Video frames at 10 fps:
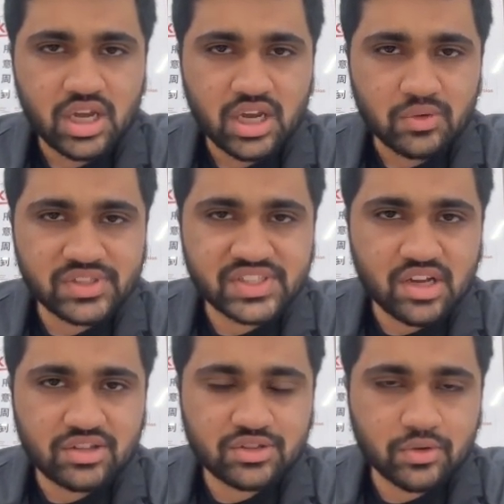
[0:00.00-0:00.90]
will
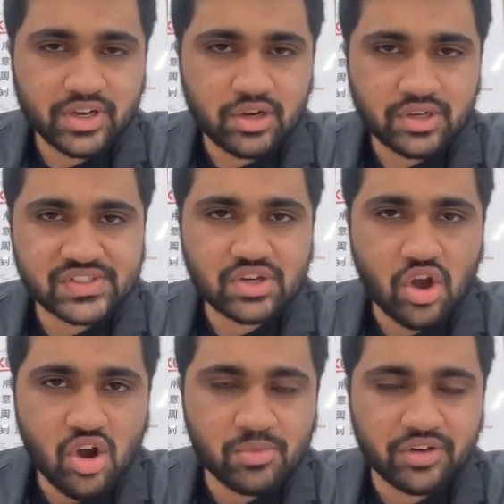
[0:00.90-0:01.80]
start throwing out a
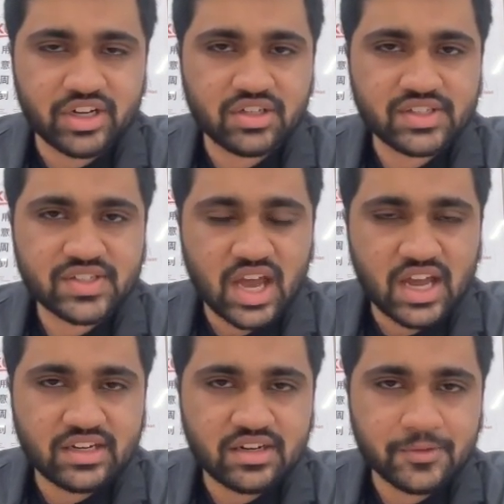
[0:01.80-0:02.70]
storm of alerts.
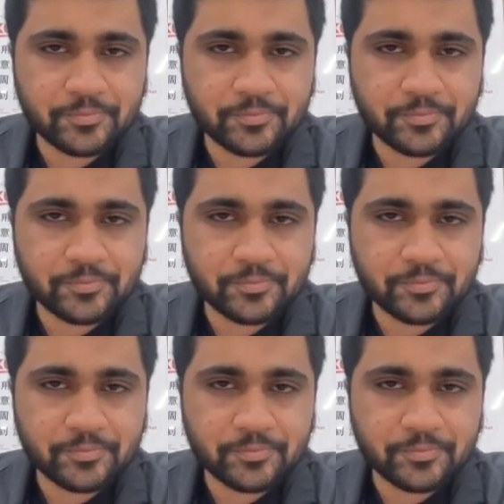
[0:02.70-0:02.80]
And